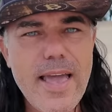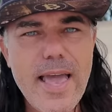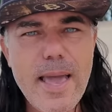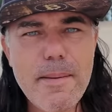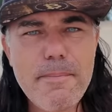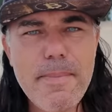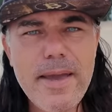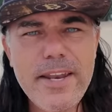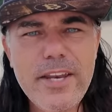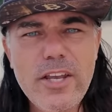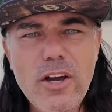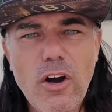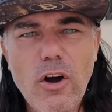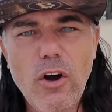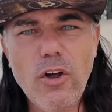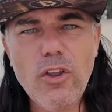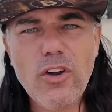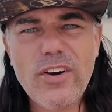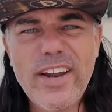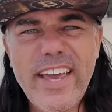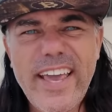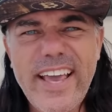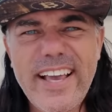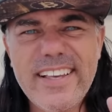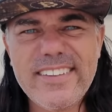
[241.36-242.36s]
and many
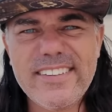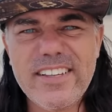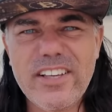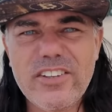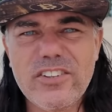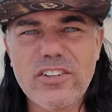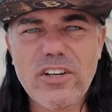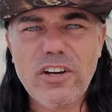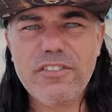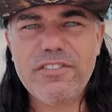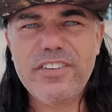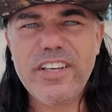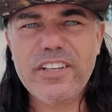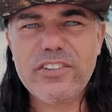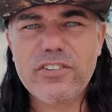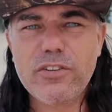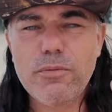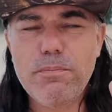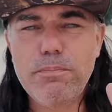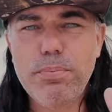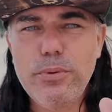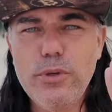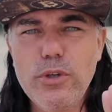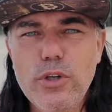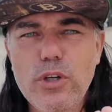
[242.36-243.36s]
other assets of this
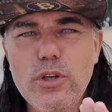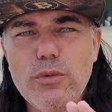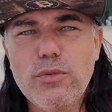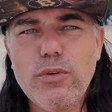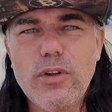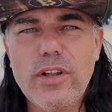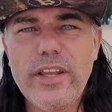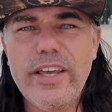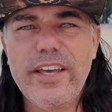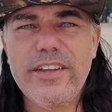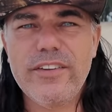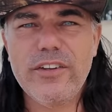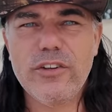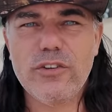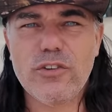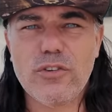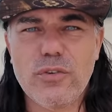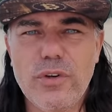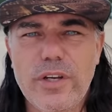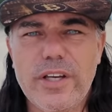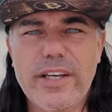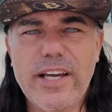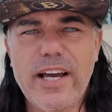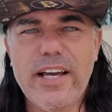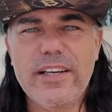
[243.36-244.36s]
beautiful
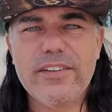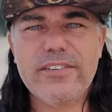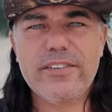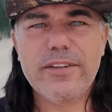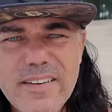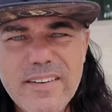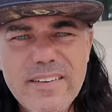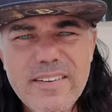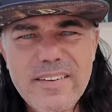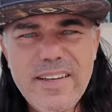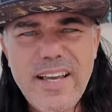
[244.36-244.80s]
industry, guys.